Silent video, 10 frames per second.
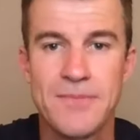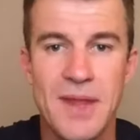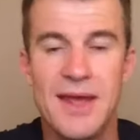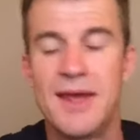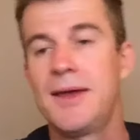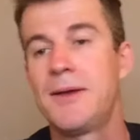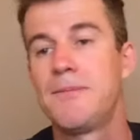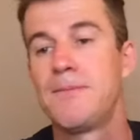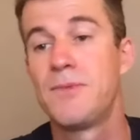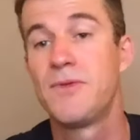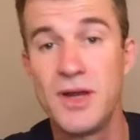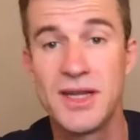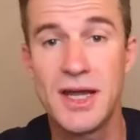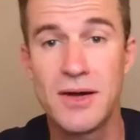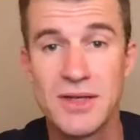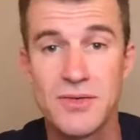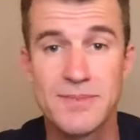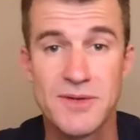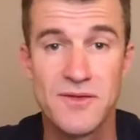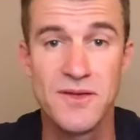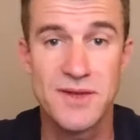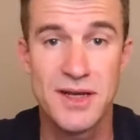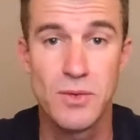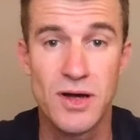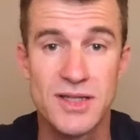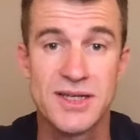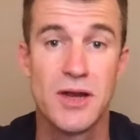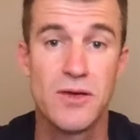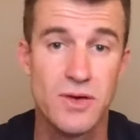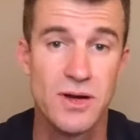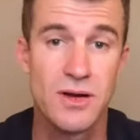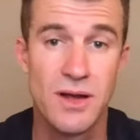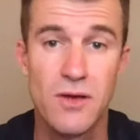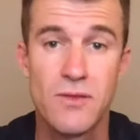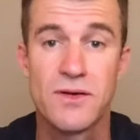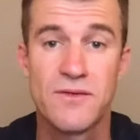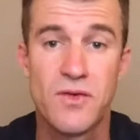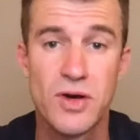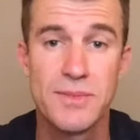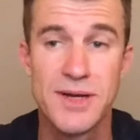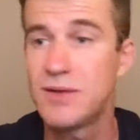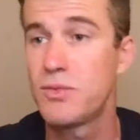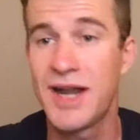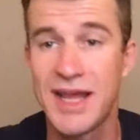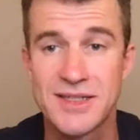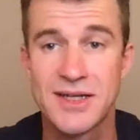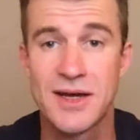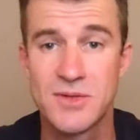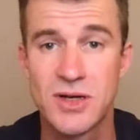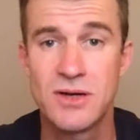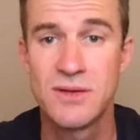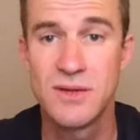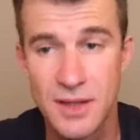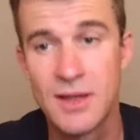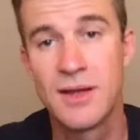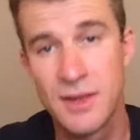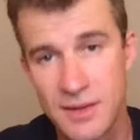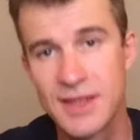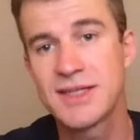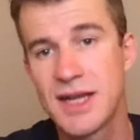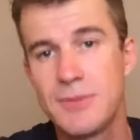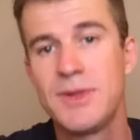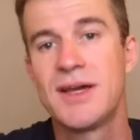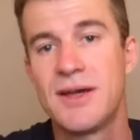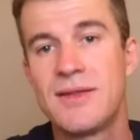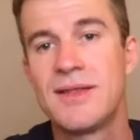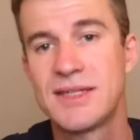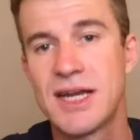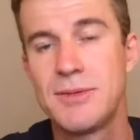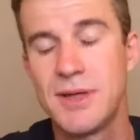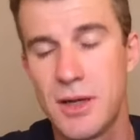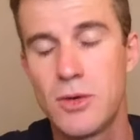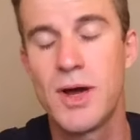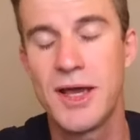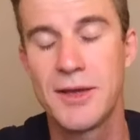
Um, before you know it, you're up to fifteen watts, and over a, over a forty minute, one hour time trial, that's going to be a, that's going to be a long way.